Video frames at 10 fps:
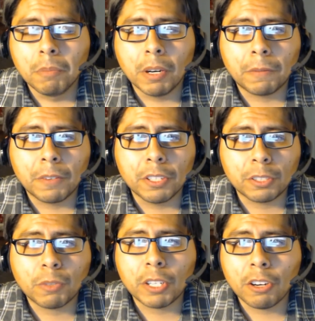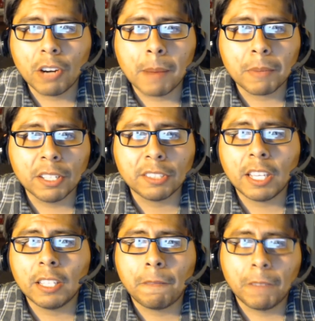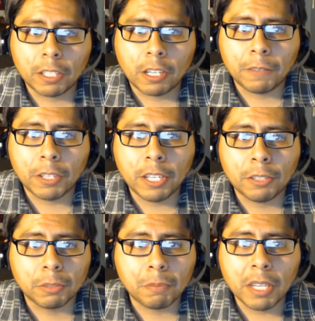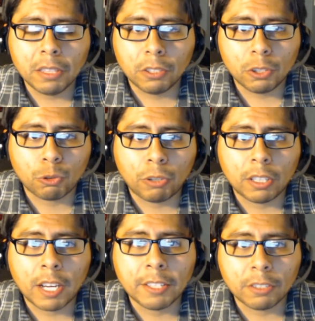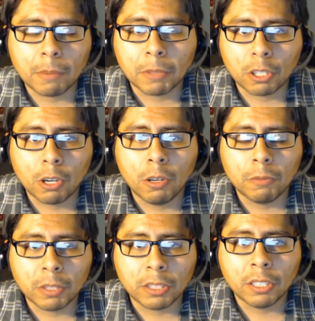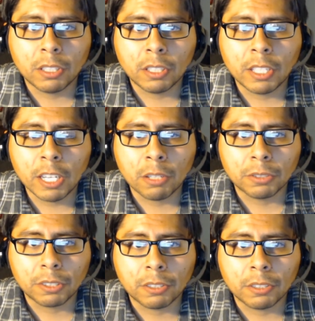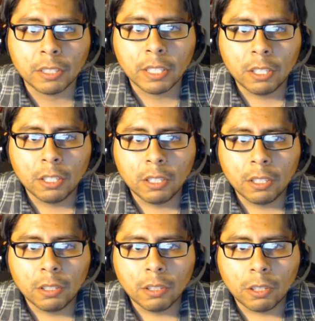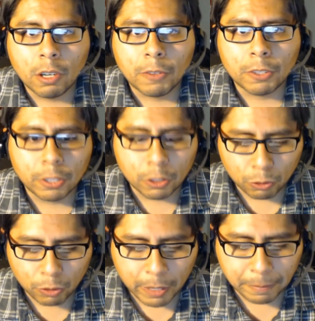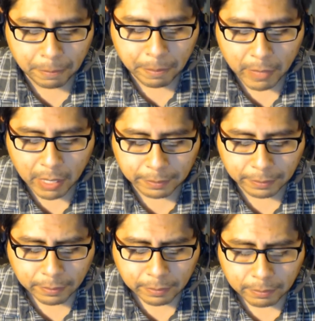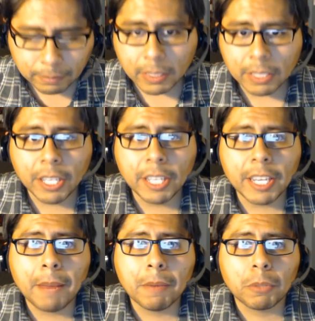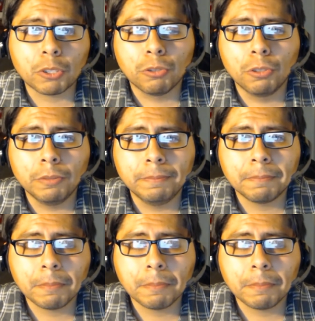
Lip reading: But for this one here, I'm going to say the Philadelphia Eagles beat the Detroit Lions here. I'm going to go with the Eagles here over Detroit. Key game number 2.